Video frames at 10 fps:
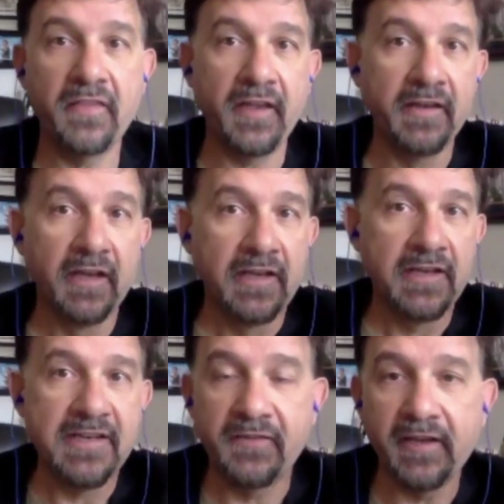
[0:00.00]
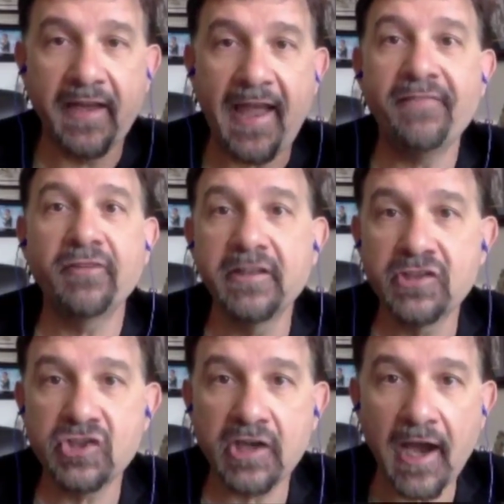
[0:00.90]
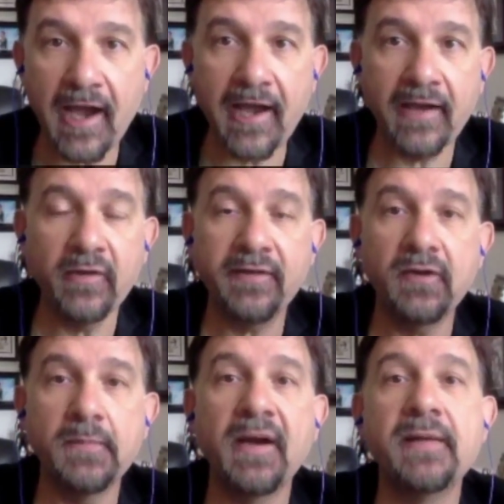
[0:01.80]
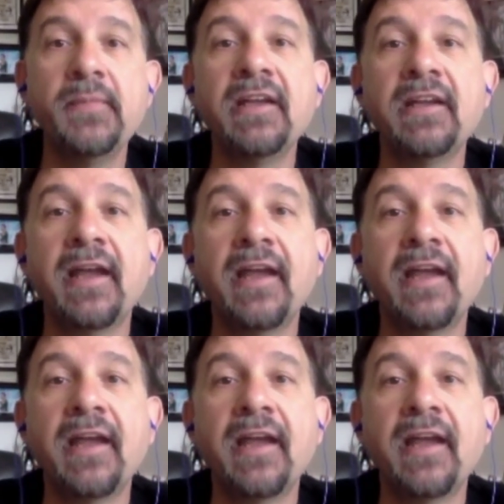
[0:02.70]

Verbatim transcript: the average guy, whatever it might be,